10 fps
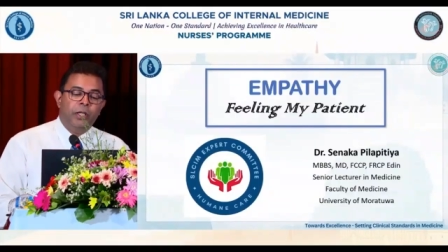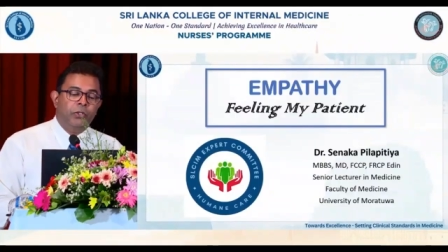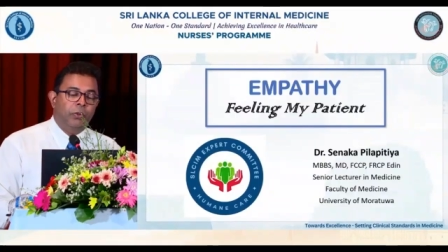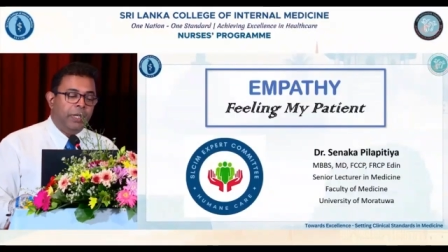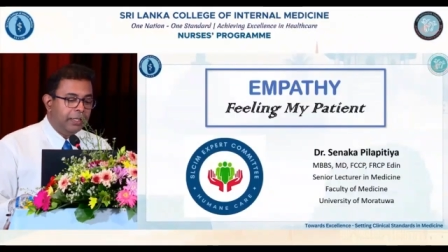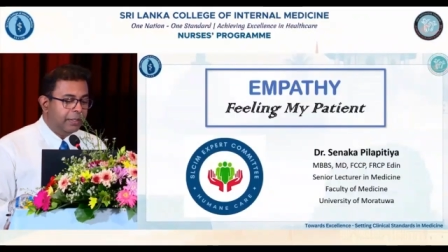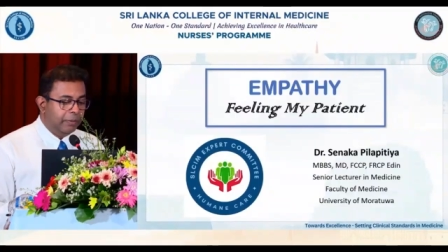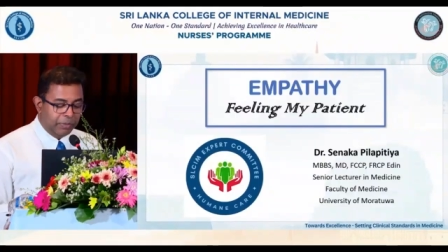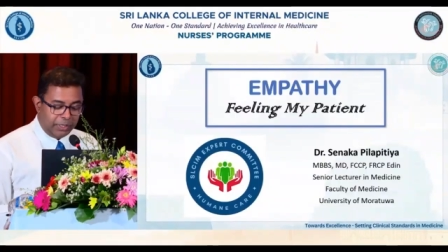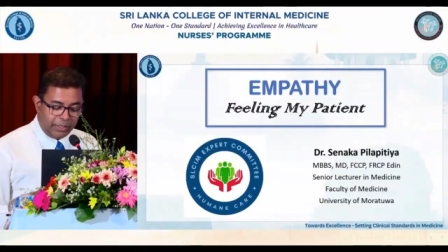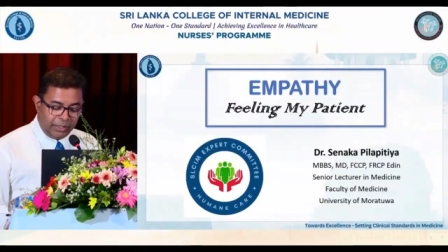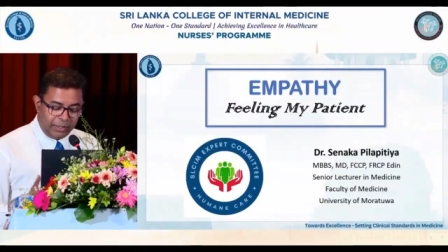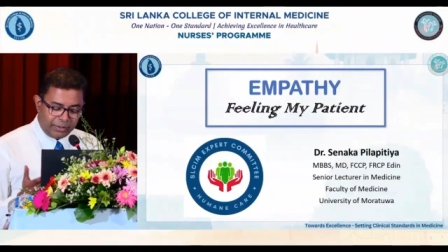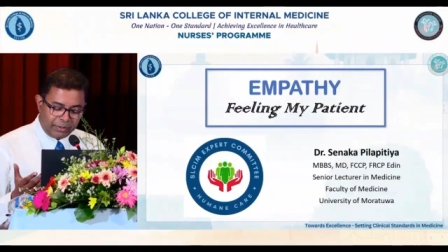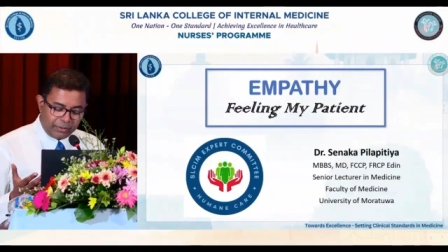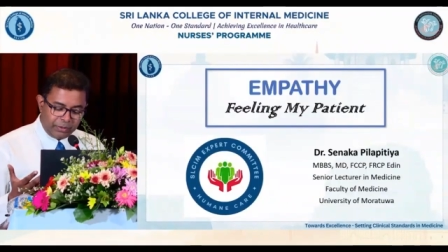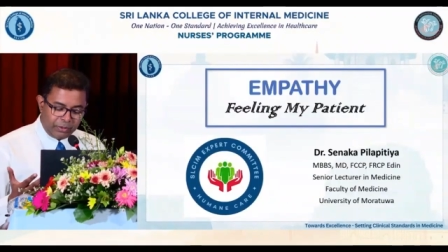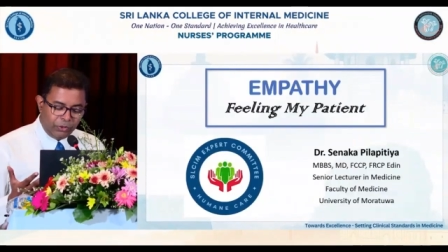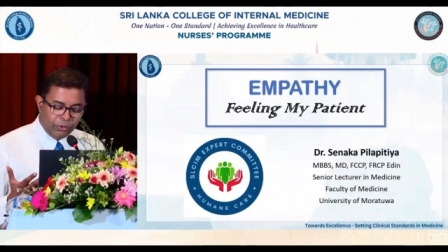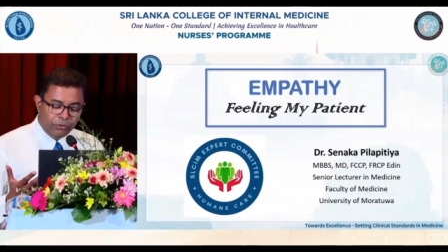So what is empathy? It's
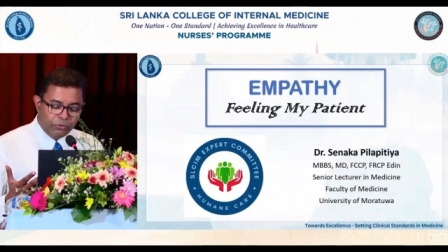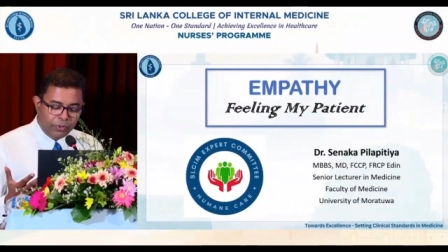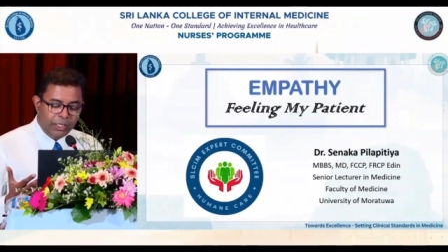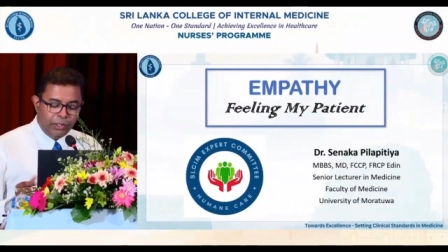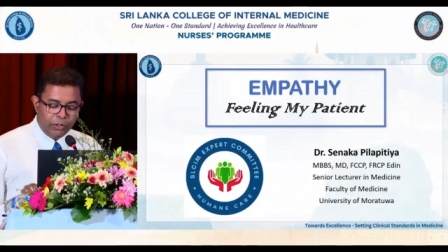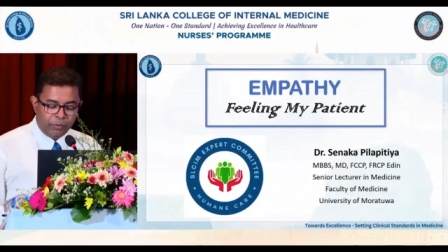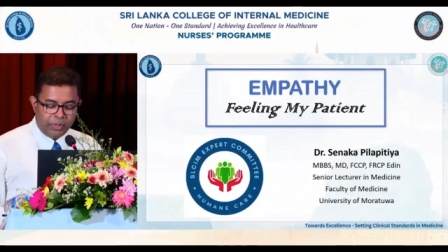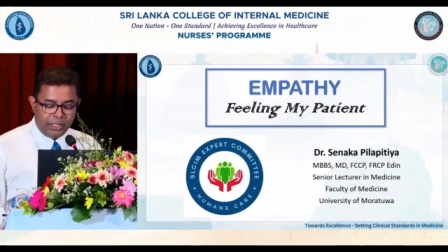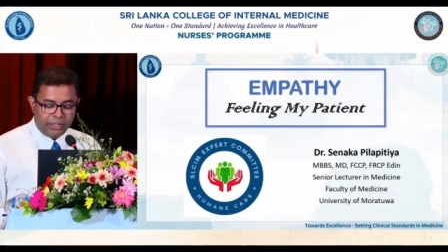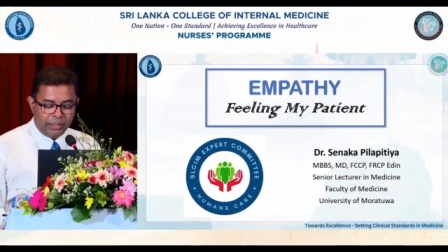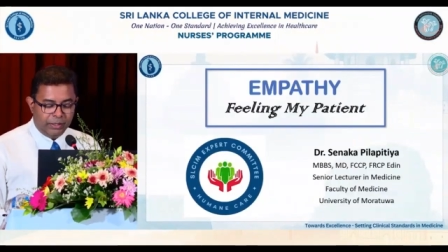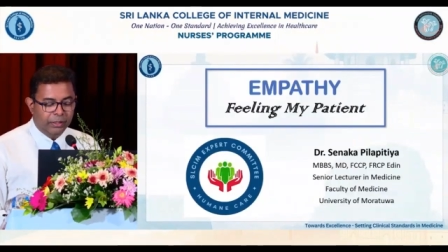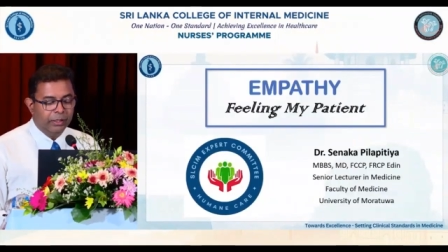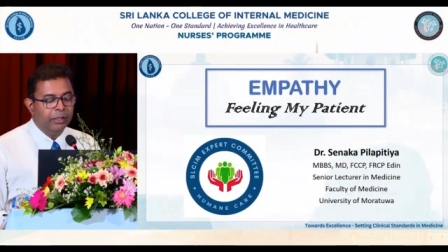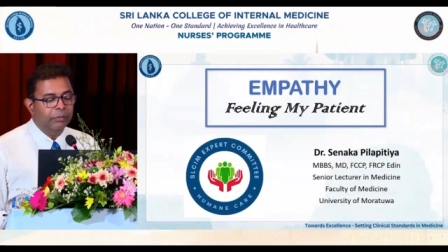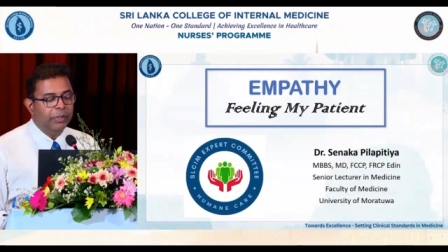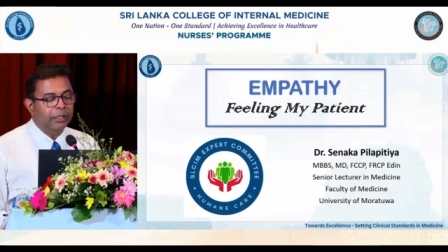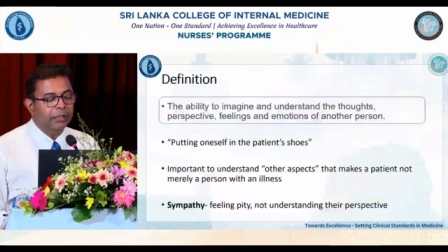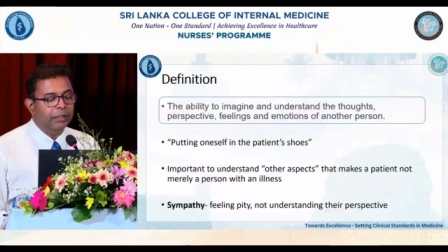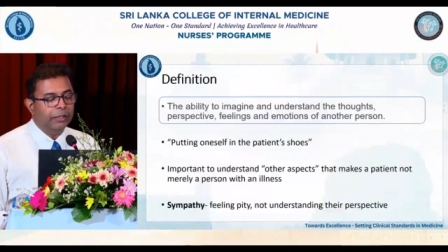you feel your patient, but
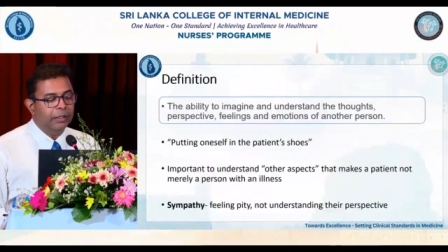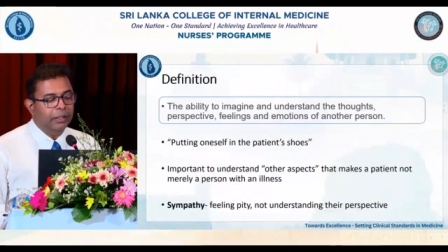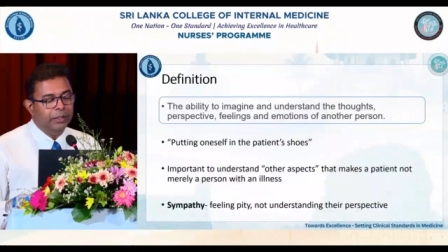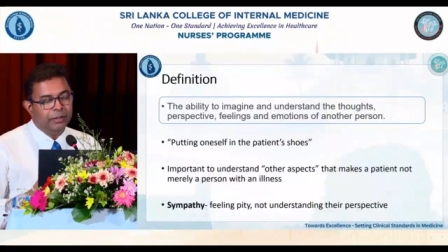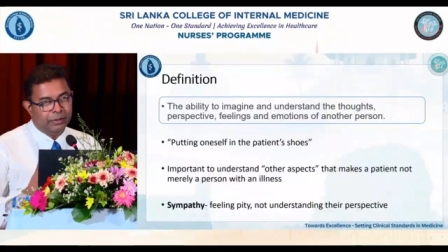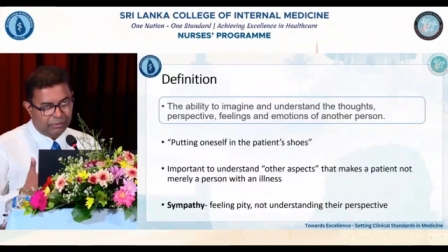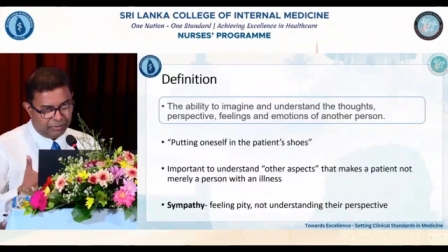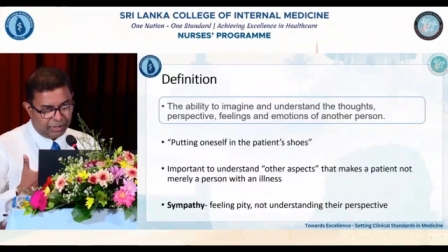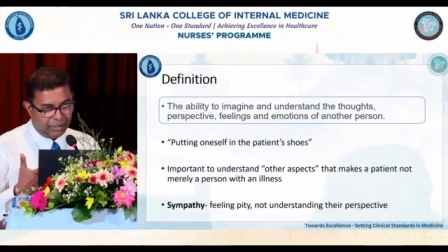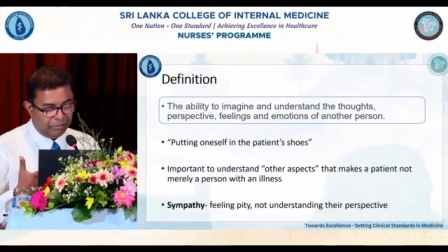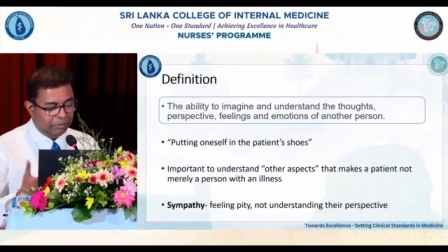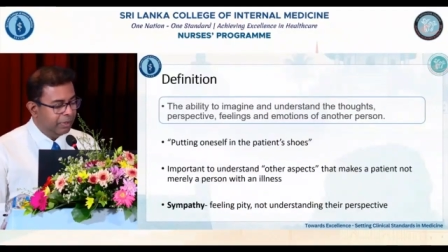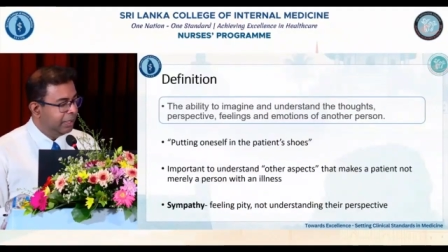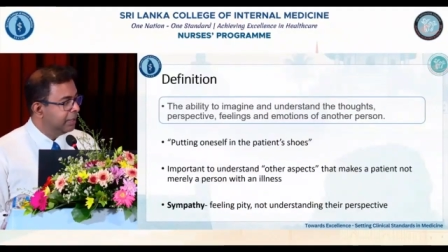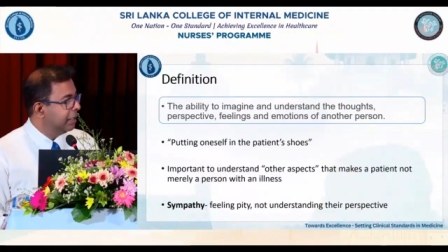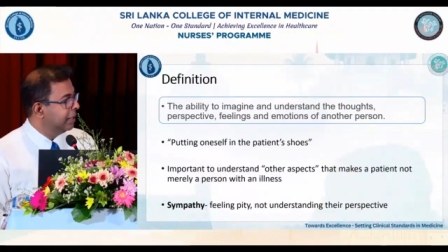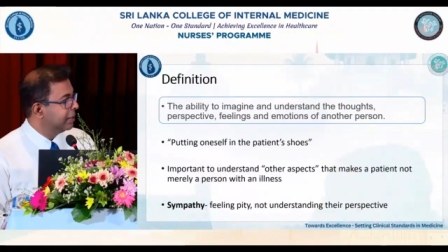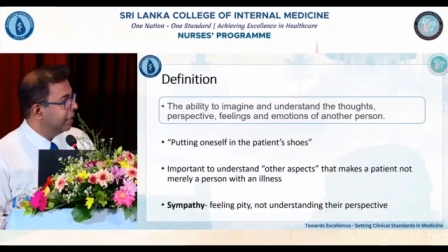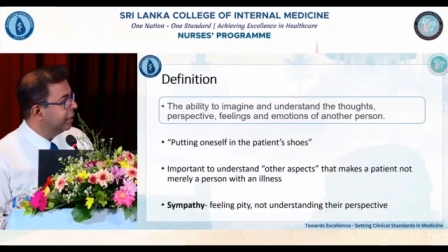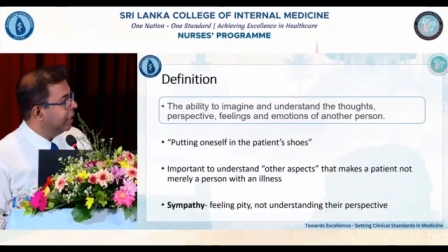it's very easily
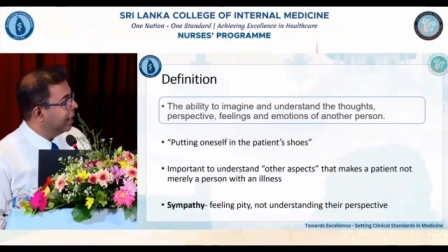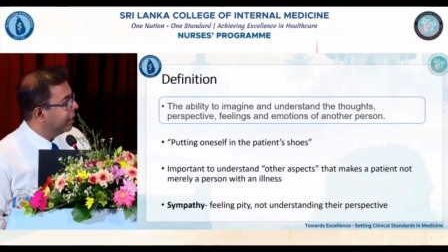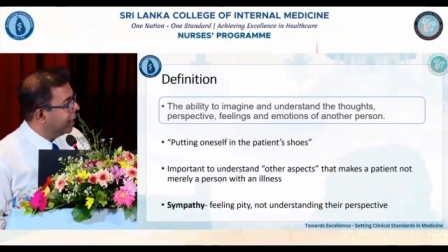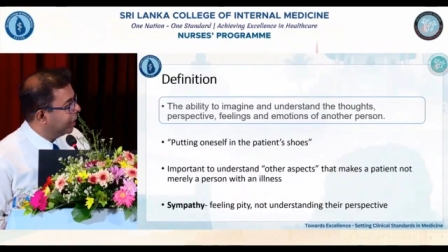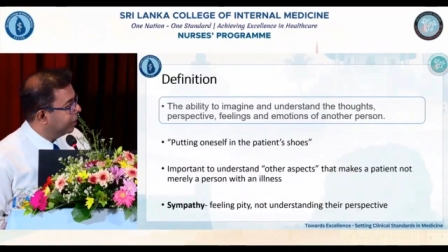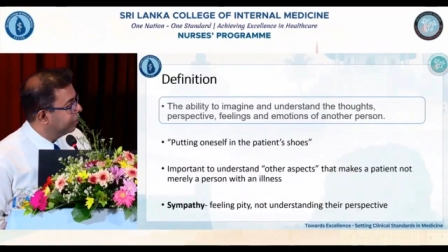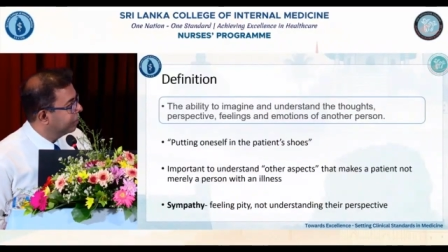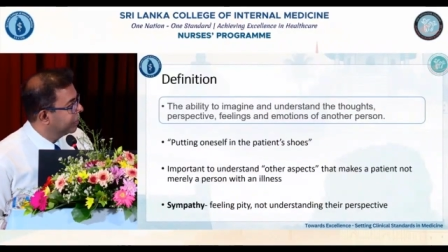said than done,